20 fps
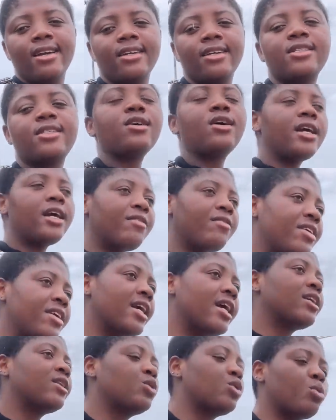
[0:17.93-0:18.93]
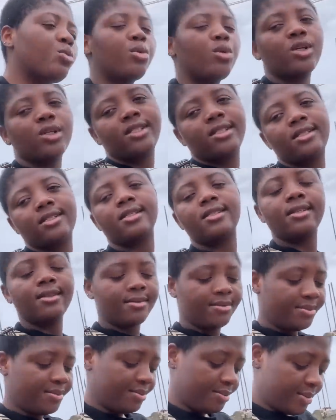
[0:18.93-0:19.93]
It's not heavy yet, though, but
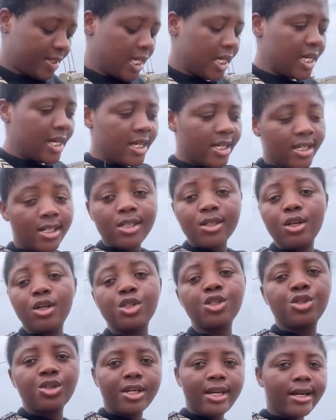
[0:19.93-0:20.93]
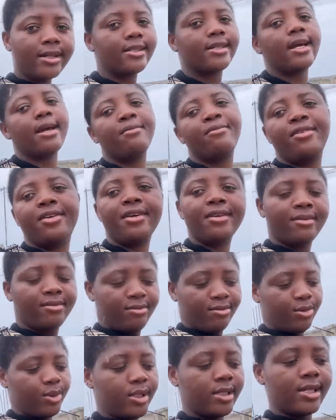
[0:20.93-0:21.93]
it's going to get heavy
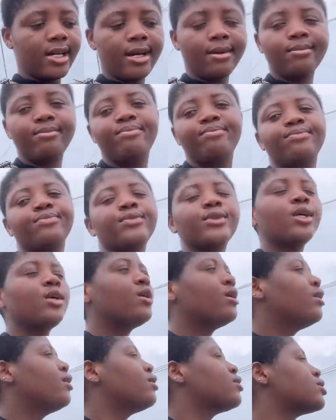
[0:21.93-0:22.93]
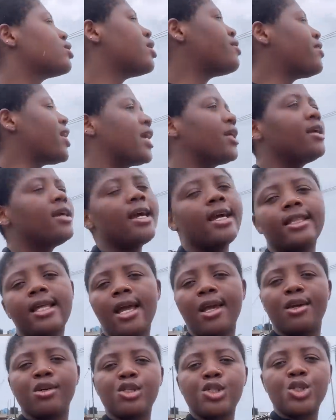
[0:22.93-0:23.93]
with time. So, if you are new here,
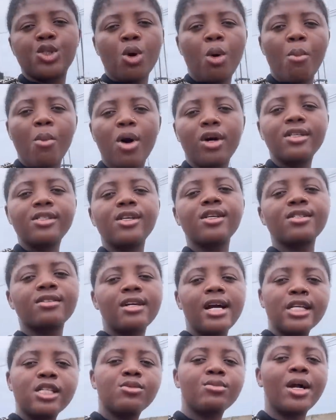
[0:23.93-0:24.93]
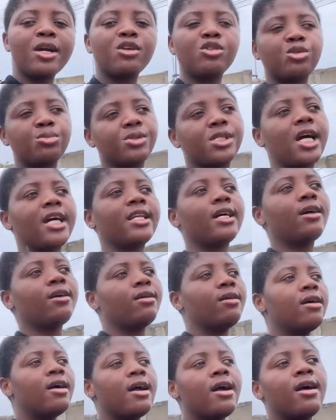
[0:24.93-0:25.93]
thank you so much. Subscribe to my YouTube
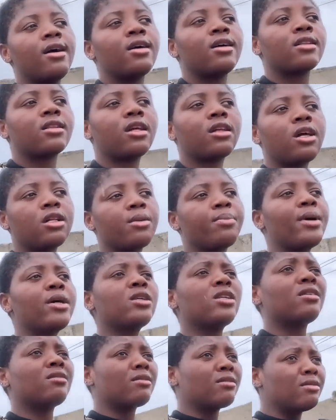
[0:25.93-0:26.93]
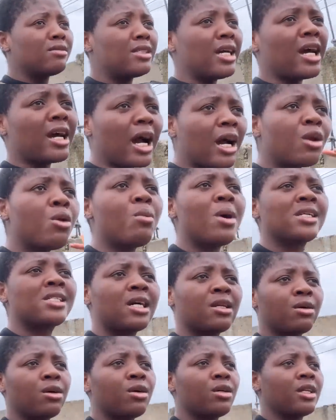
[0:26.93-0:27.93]
channel. Turn on the bell. Yeah, can you
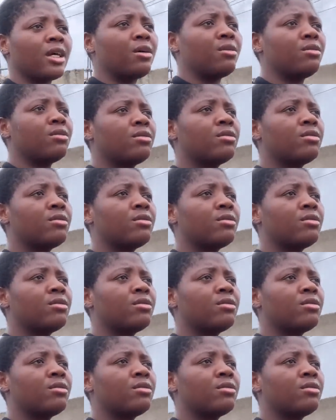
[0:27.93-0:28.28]
imagine now?